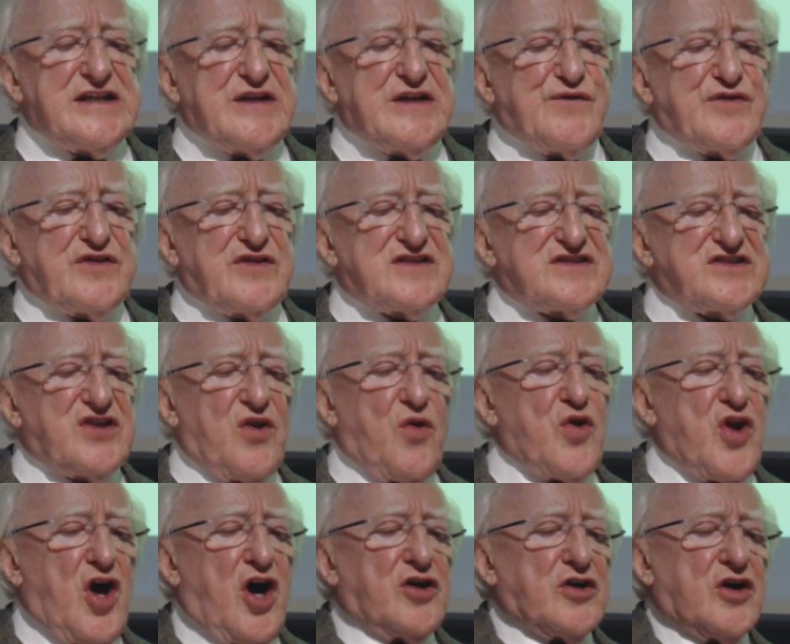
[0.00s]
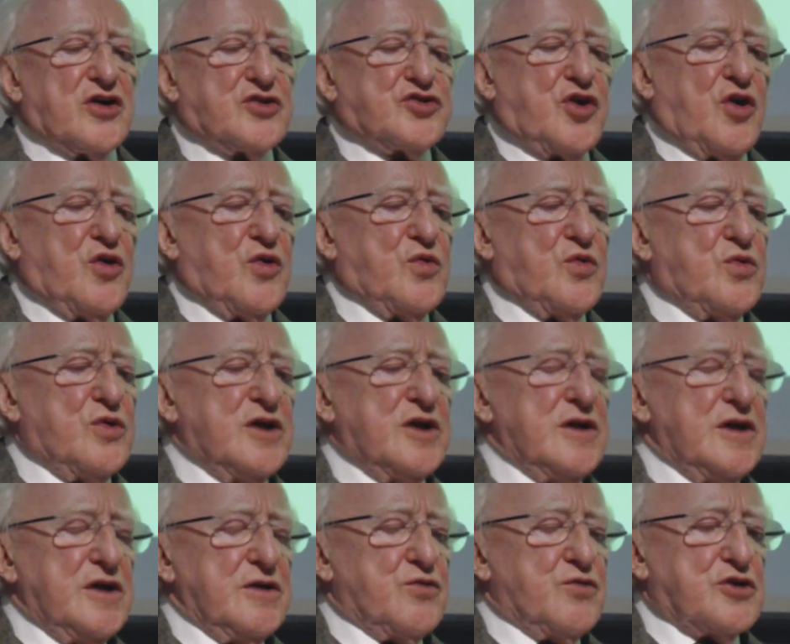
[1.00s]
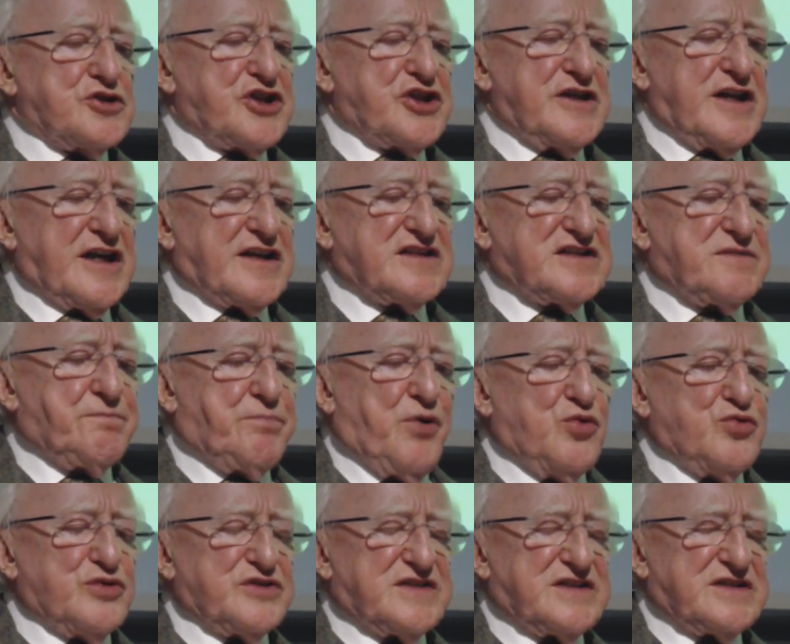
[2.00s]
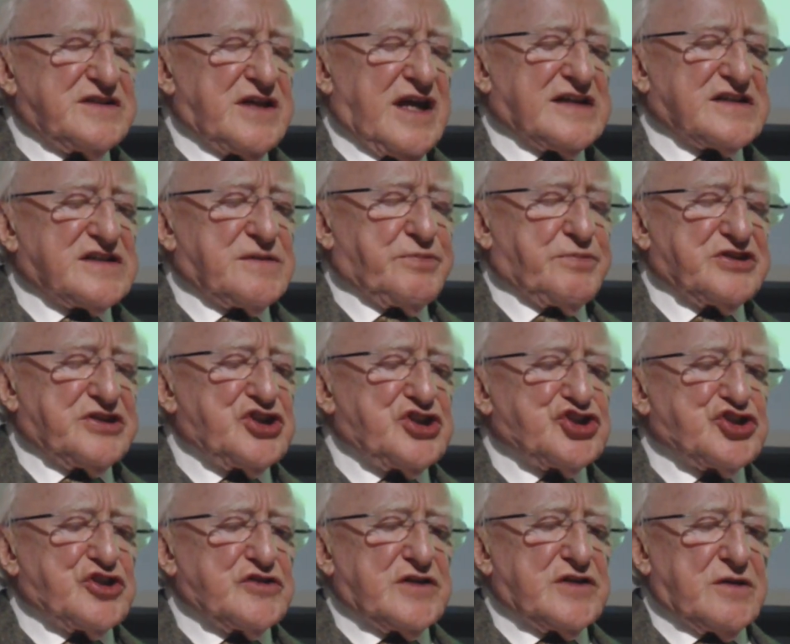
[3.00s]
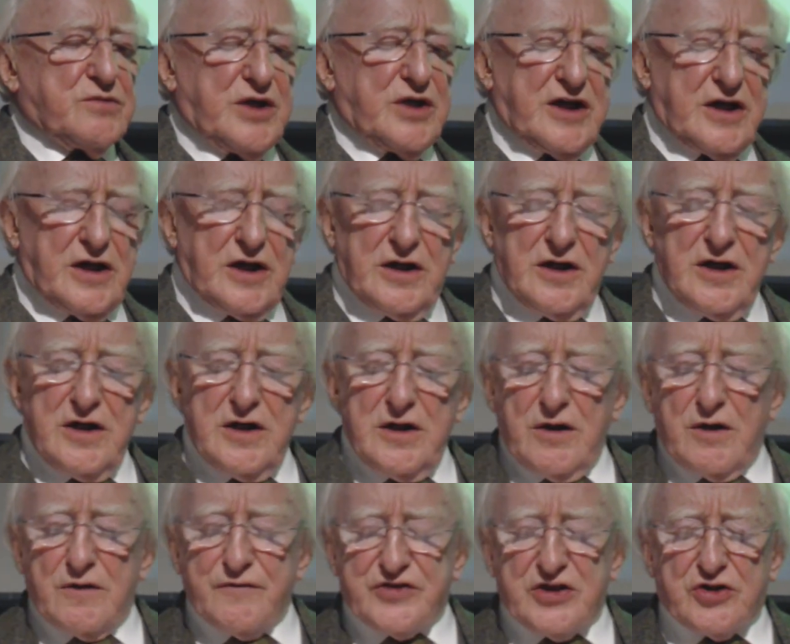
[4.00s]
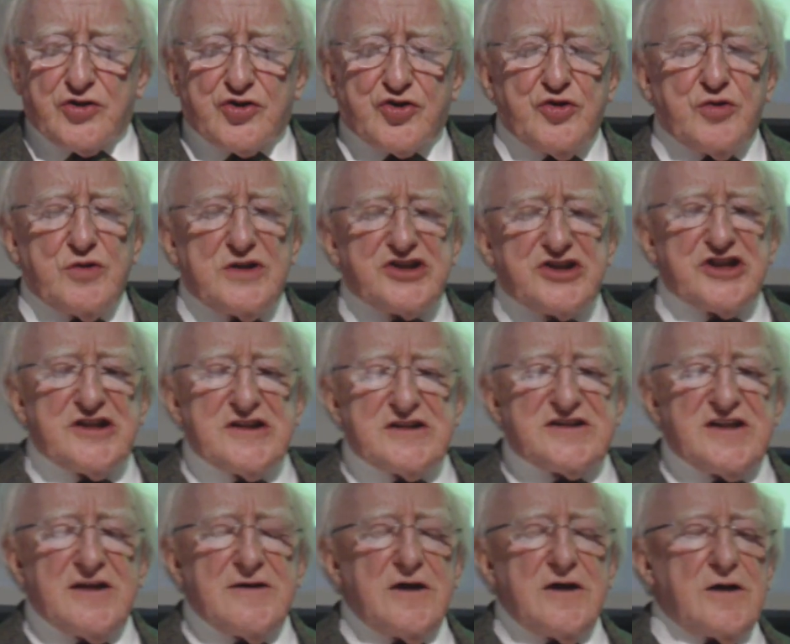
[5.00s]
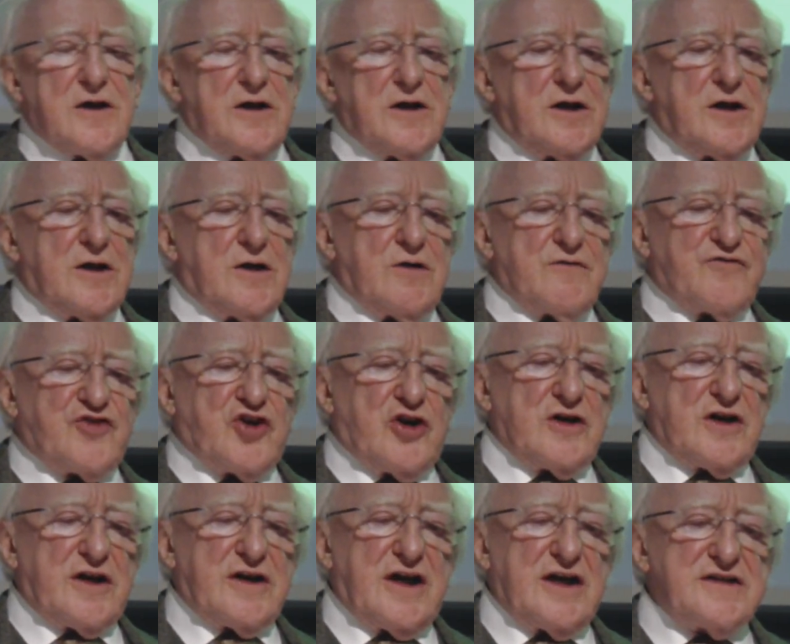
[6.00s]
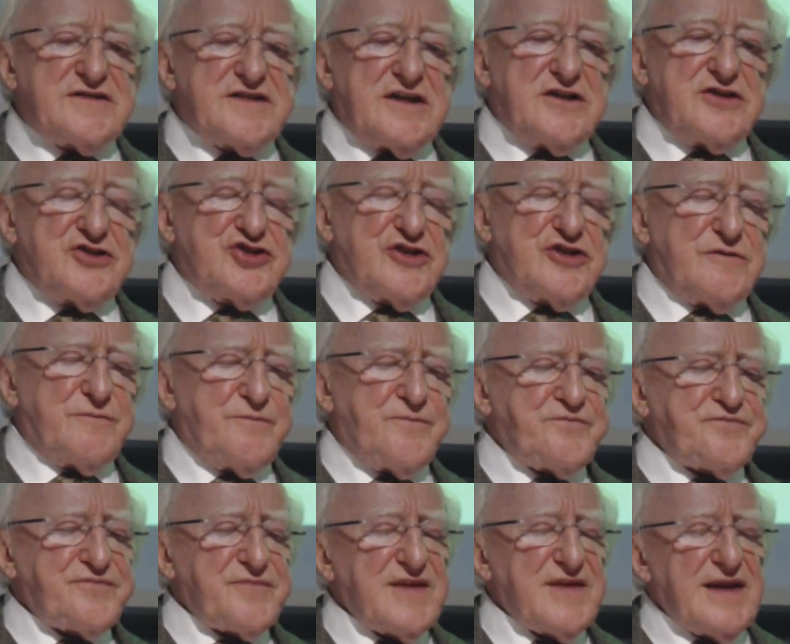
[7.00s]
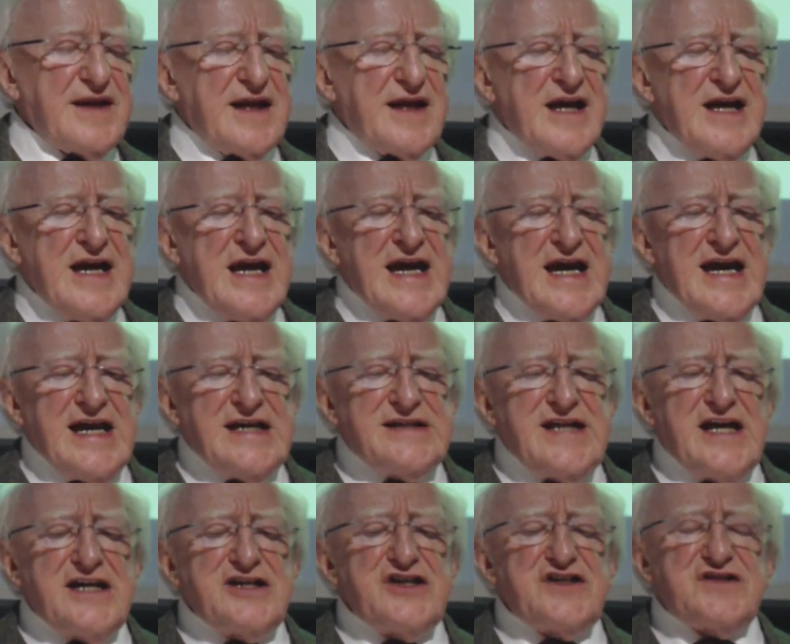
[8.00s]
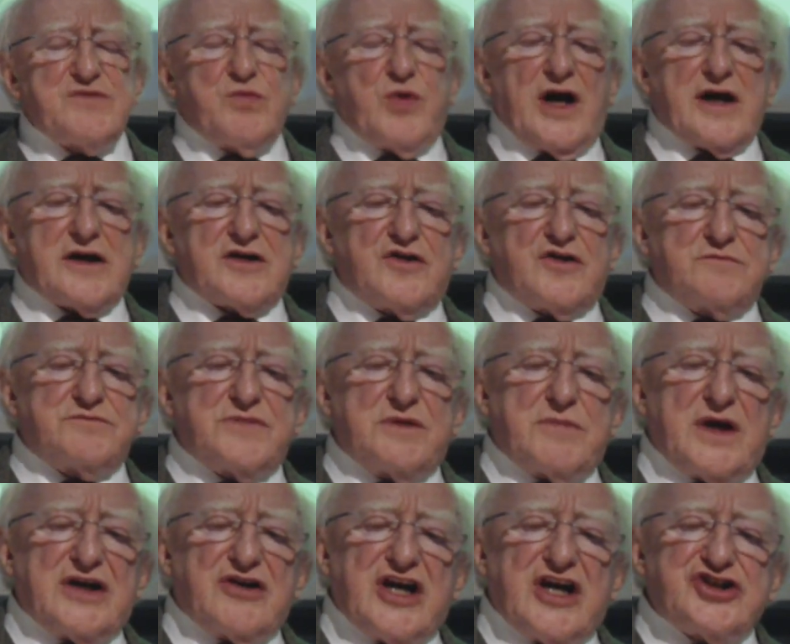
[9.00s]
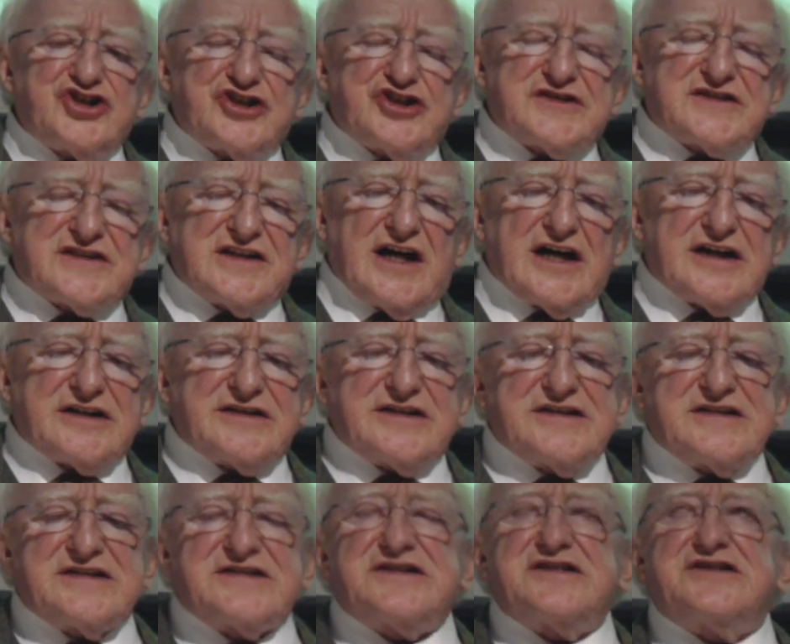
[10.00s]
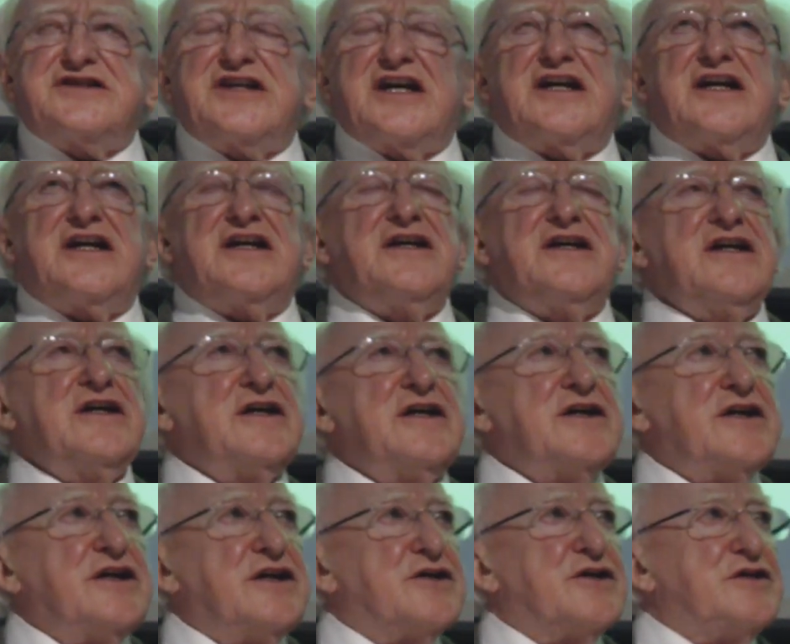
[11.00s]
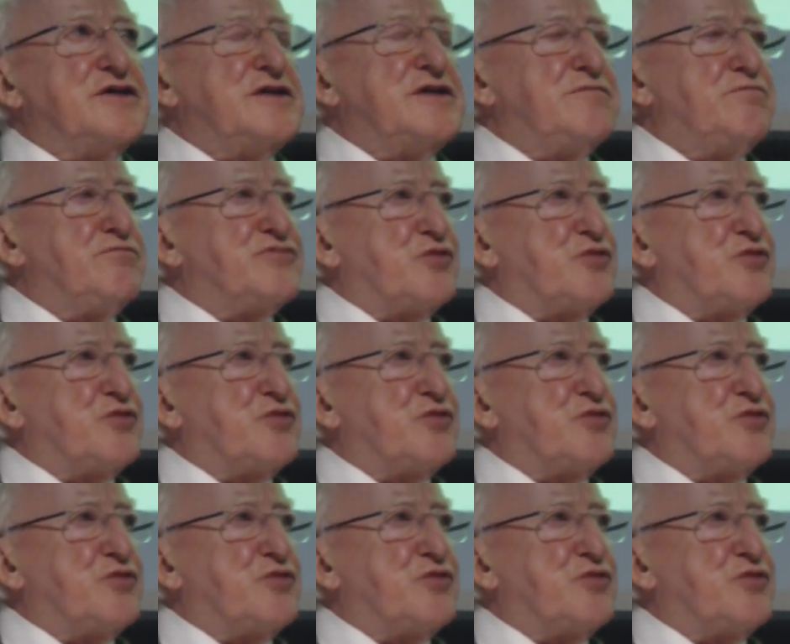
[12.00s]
even so long ago what an exposition there were of the cruelties of colonization. And that is why commemorations like this today, here in